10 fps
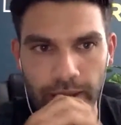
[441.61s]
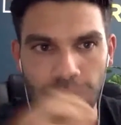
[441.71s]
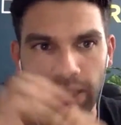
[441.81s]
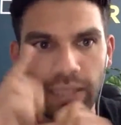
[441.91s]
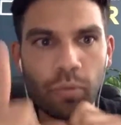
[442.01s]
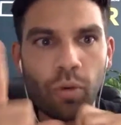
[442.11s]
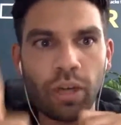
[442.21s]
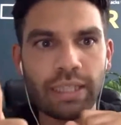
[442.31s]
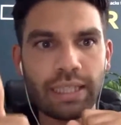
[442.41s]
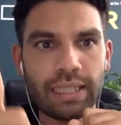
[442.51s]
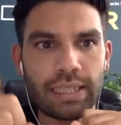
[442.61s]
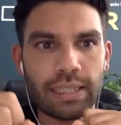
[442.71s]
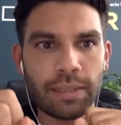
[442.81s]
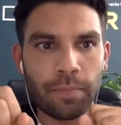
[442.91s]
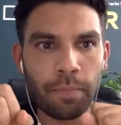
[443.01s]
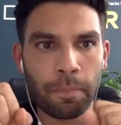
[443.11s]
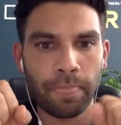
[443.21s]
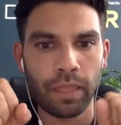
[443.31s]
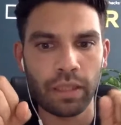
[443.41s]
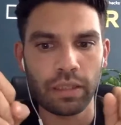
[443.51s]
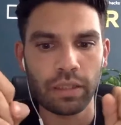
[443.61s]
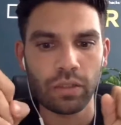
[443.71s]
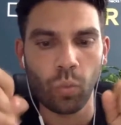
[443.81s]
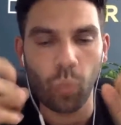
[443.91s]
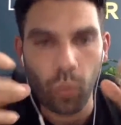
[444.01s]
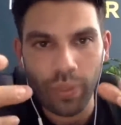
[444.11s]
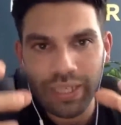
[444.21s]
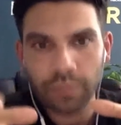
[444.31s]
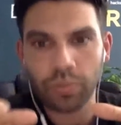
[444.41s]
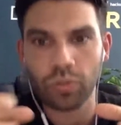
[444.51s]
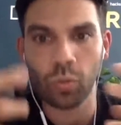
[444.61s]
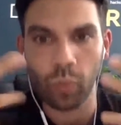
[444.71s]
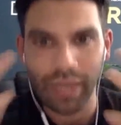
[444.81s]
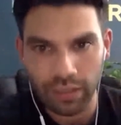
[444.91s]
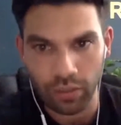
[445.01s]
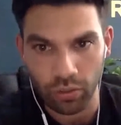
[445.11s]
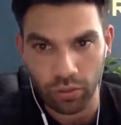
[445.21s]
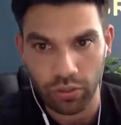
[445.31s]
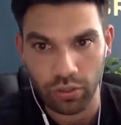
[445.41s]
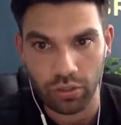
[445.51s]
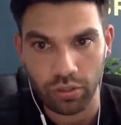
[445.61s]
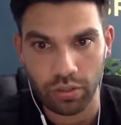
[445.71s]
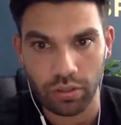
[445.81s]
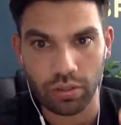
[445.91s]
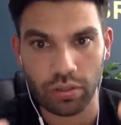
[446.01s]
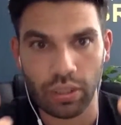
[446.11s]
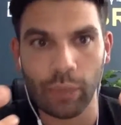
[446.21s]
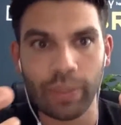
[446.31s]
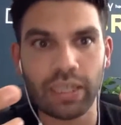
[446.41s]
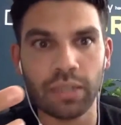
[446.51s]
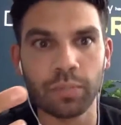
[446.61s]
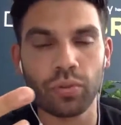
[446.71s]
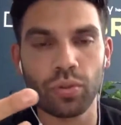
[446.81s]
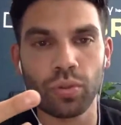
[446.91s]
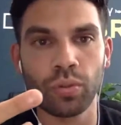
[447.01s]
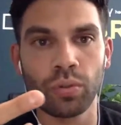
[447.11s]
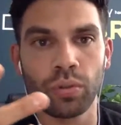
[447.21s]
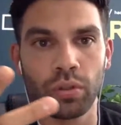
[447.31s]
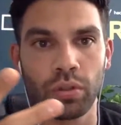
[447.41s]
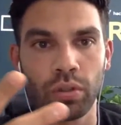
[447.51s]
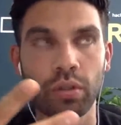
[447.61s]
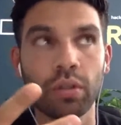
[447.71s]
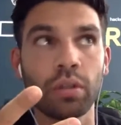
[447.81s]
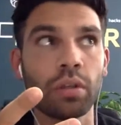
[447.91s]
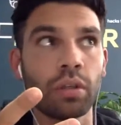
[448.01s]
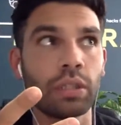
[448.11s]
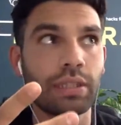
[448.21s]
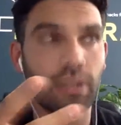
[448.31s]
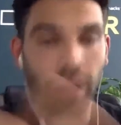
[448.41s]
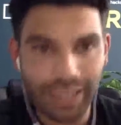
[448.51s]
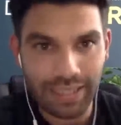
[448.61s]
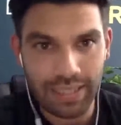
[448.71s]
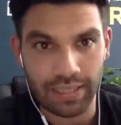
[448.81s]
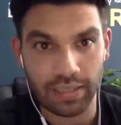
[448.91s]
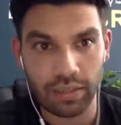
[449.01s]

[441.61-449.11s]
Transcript: Number one is when it comes to weight loss and when it comes to dieting,